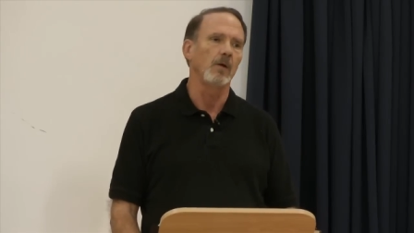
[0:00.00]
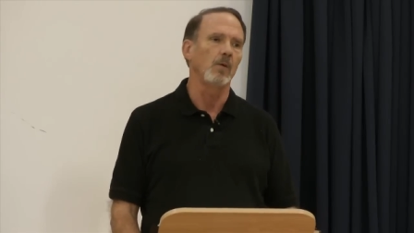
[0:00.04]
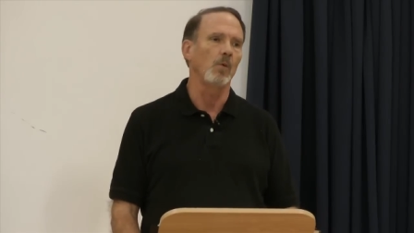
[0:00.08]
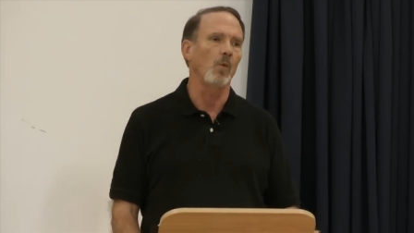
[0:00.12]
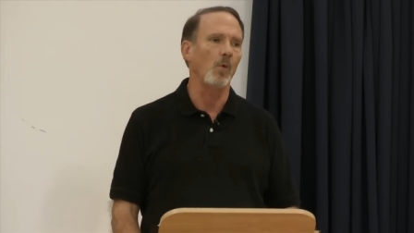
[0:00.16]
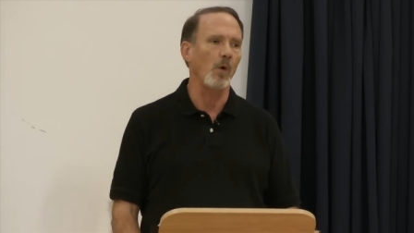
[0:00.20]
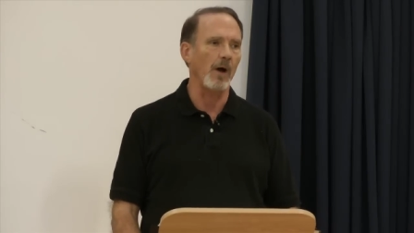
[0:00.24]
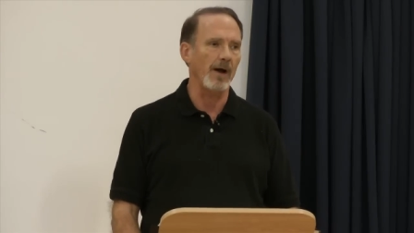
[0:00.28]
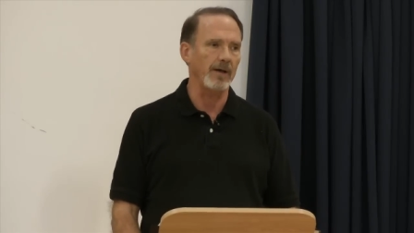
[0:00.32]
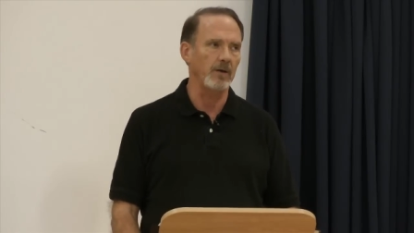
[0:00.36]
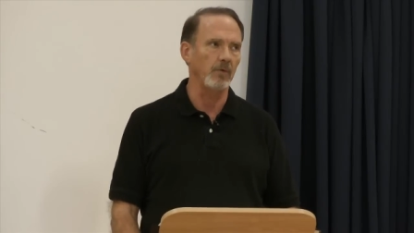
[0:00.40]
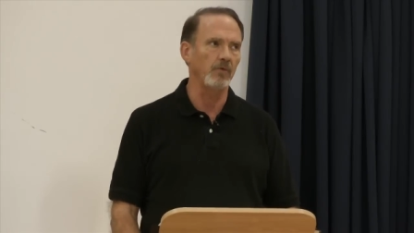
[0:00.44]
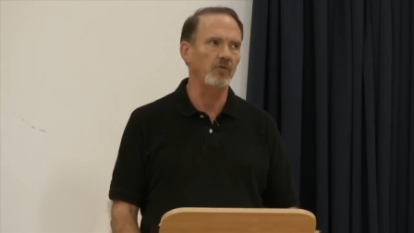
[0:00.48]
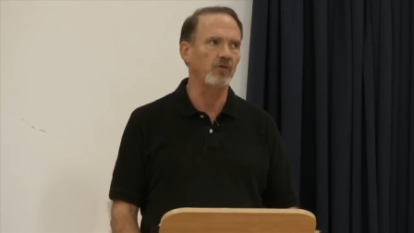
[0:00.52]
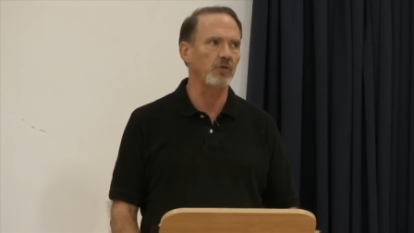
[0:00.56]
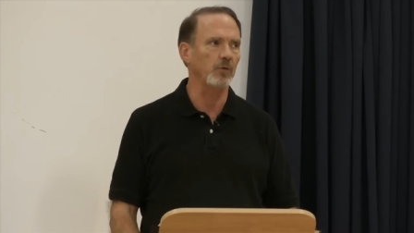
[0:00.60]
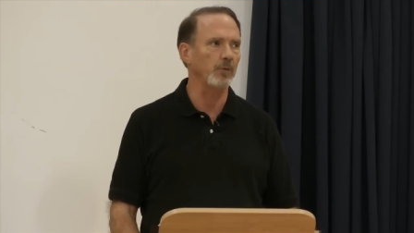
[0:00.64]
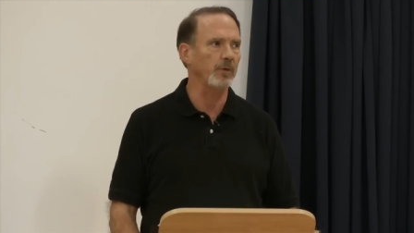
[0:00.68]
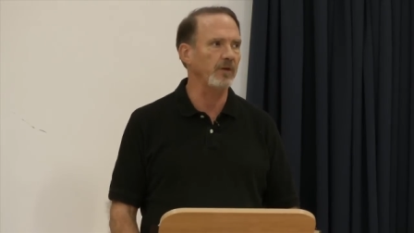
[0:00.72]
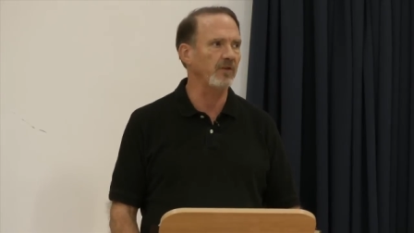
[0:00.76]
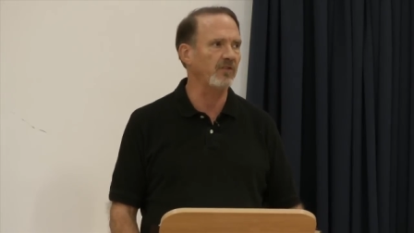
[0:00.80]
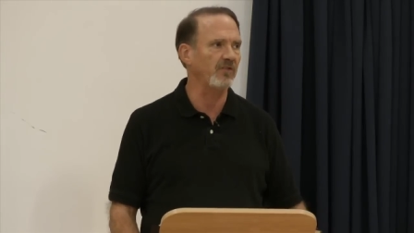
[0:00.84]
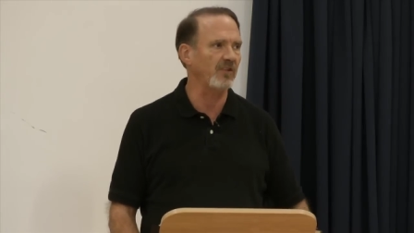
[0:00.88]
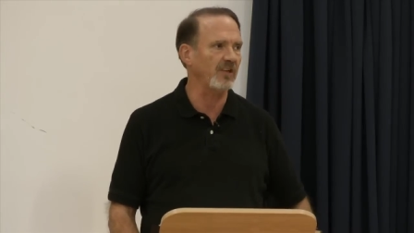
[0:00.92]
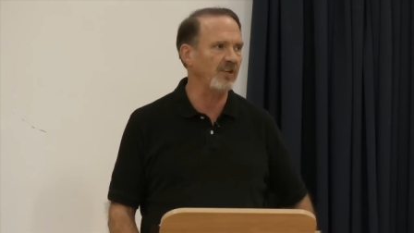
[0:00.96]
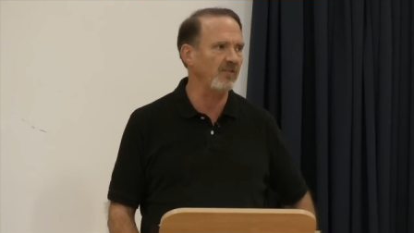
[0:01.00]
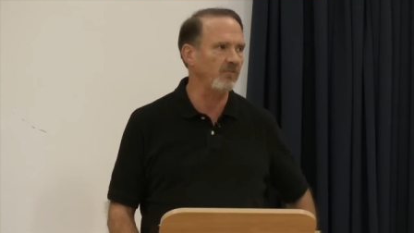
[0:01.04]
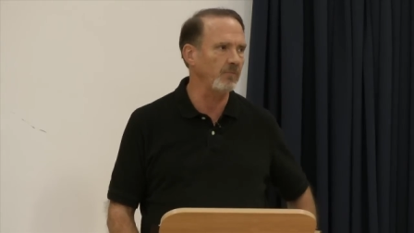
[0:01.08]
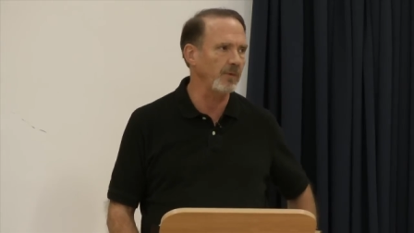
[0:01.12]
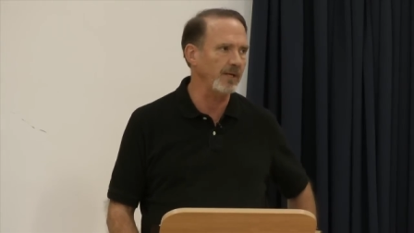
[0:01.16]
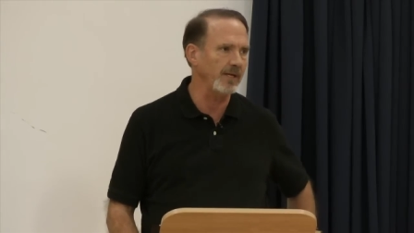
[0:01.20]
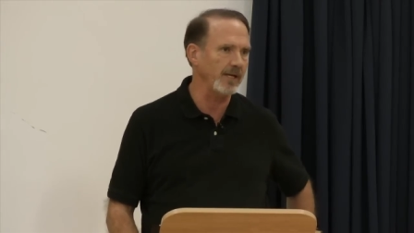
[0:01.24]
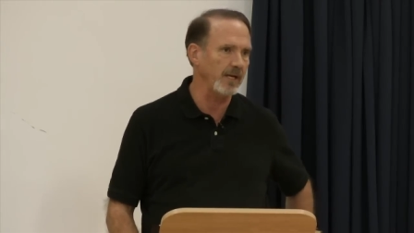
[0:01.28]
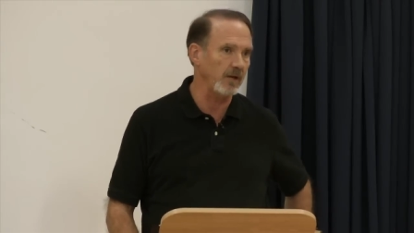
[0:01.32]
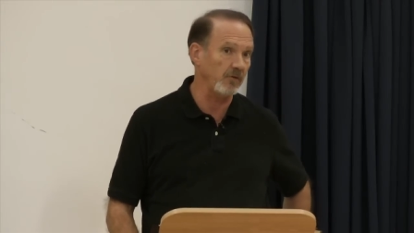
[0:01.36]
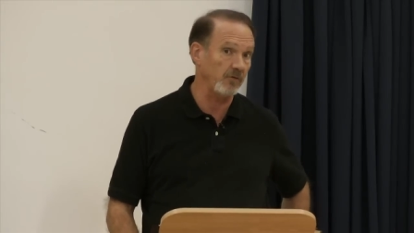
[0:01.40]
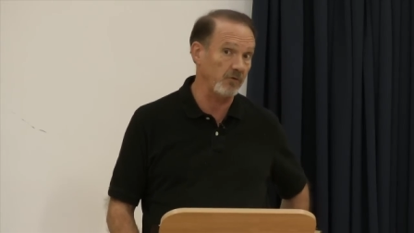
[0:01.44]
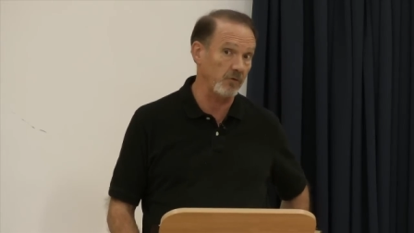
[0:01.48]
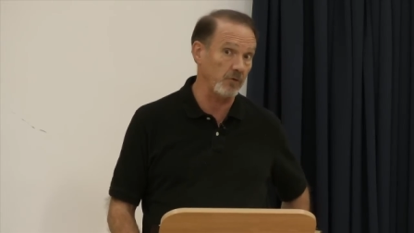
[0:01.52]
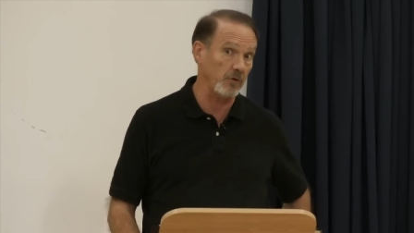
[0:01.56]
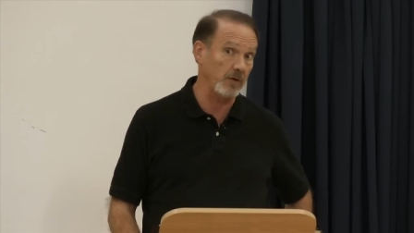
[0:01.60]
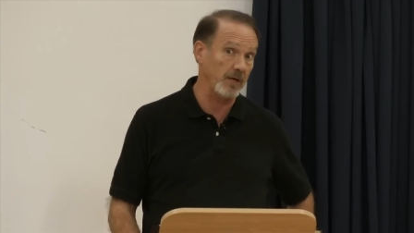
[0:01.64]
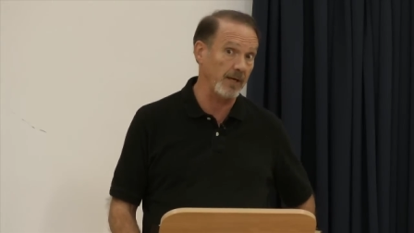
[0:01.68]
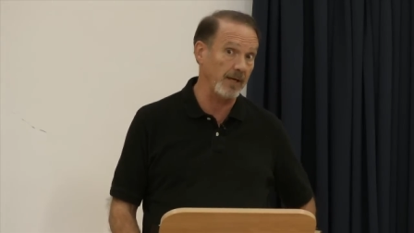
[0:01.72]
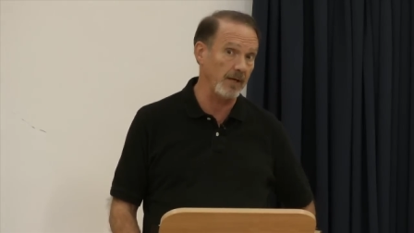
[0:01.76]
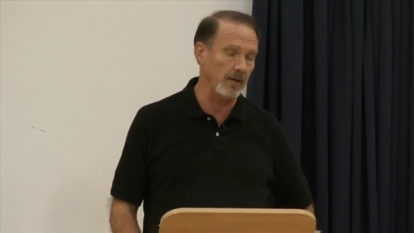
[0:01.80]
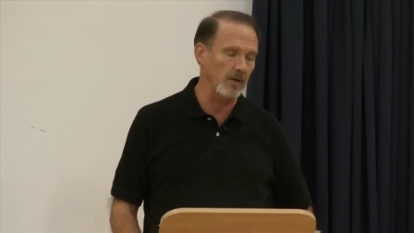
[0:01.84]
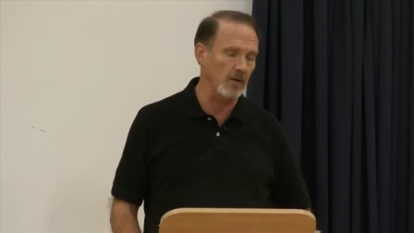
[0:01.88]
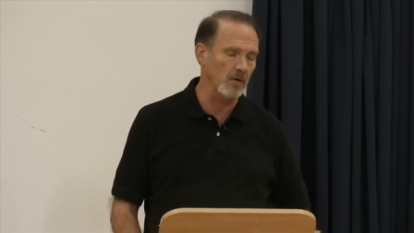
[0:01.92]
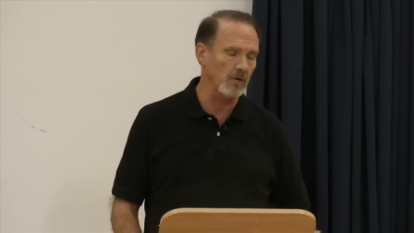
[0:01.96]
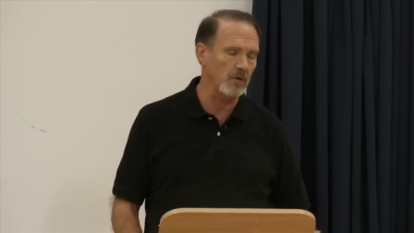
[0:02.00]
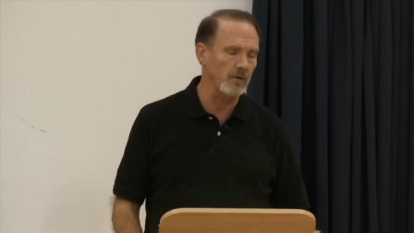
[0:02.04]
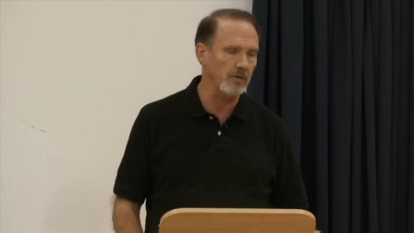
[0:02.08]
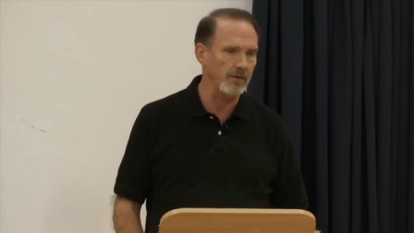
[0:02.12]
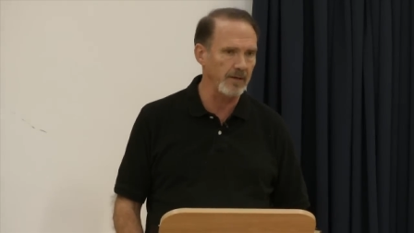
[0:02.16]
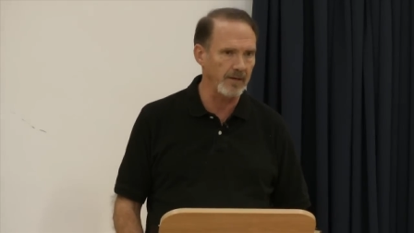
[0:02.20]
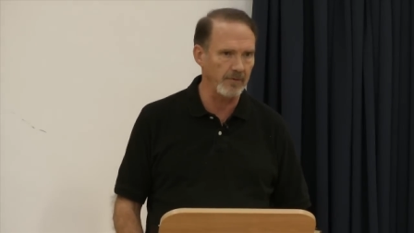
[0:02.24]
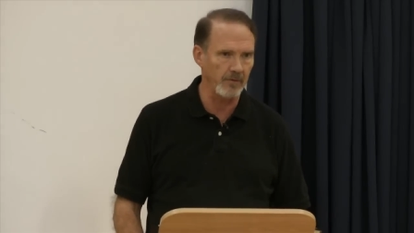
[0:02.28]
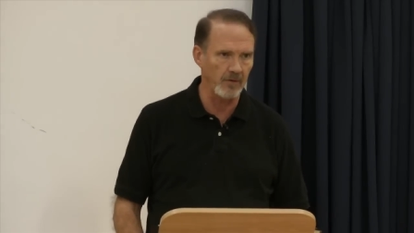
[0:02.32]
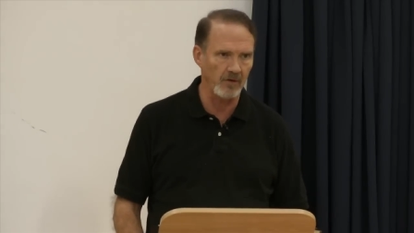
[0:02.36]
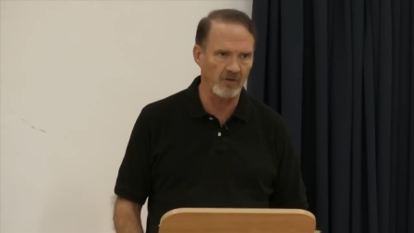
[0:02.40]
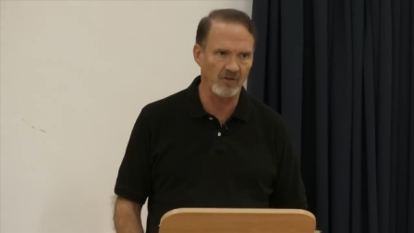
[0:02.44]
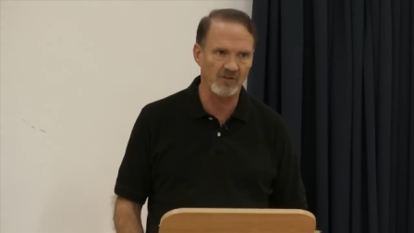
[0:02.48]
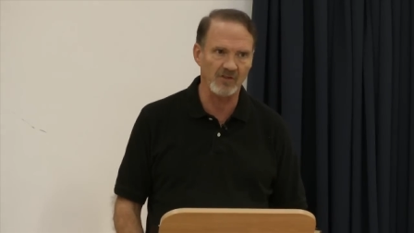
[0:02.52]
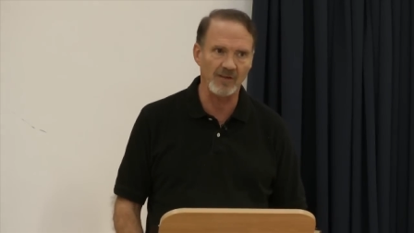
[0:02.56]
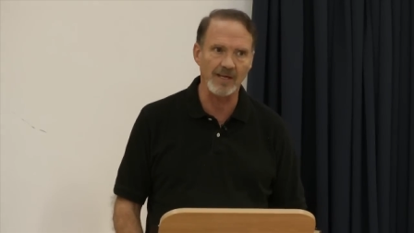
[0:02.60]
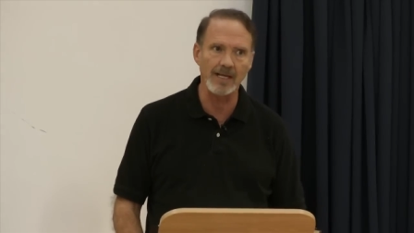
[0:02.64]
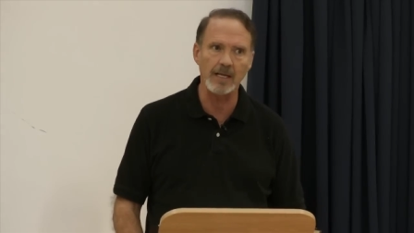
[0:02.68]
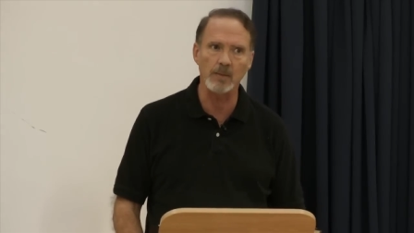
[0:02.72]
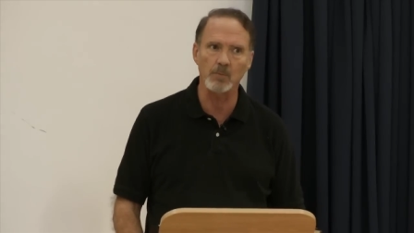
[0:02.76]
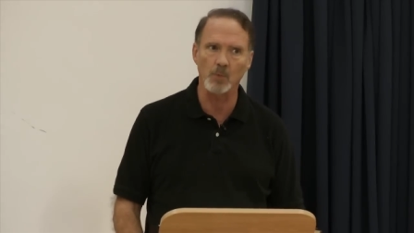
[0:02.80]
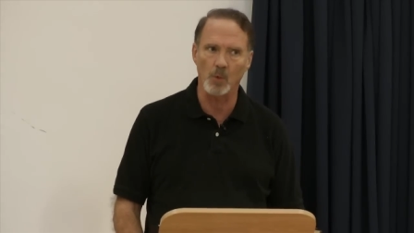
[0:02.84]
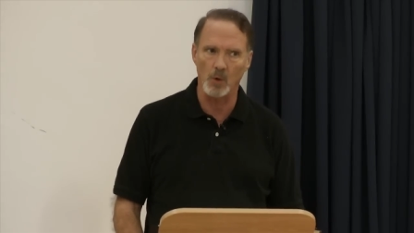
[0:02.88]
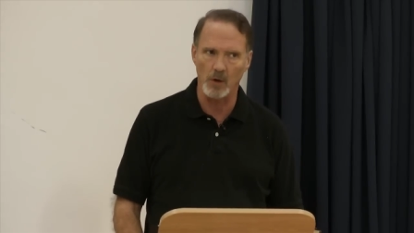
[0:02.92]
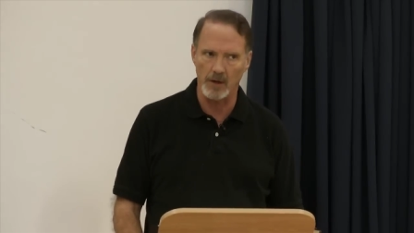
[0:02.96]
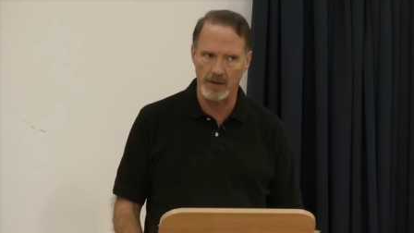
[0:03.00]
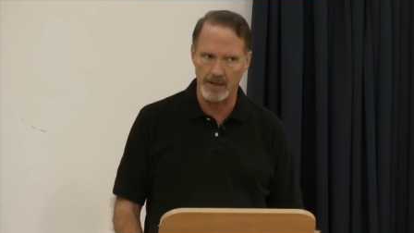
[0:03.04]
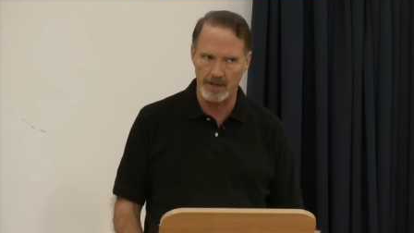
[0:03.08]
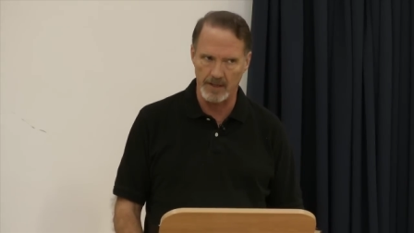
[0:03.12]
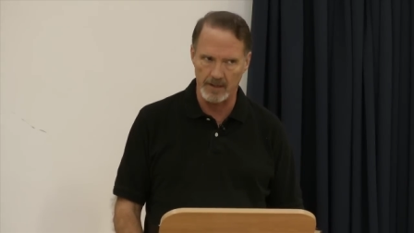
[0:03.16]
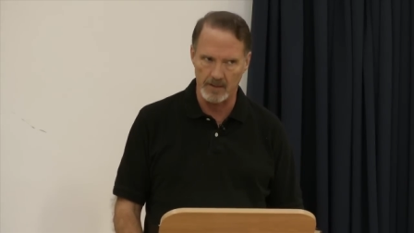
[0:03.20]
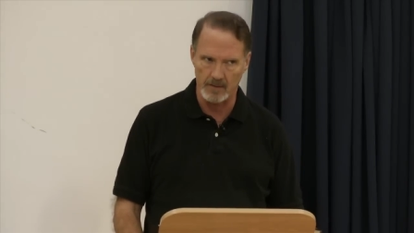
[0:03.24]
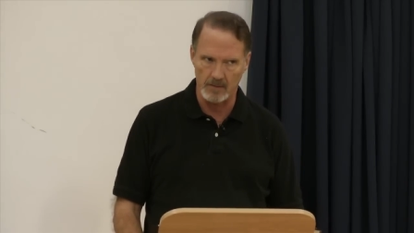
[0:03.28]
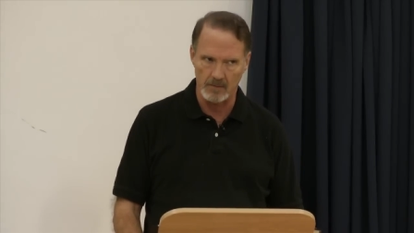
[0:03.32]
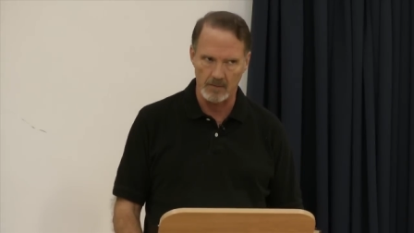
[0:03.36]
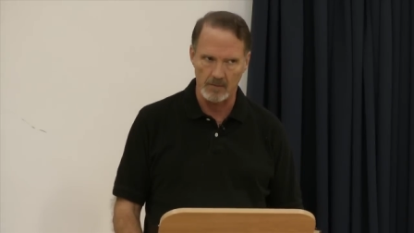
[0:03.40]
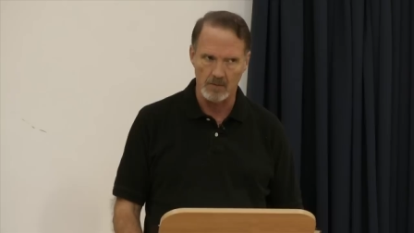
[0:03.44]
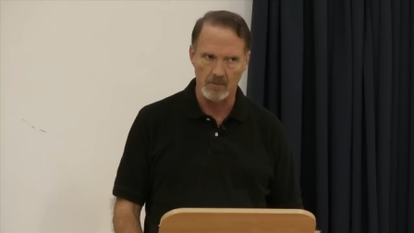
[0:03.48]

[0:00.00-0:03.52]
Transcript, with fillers: Why don't you receive me as your healer in the same way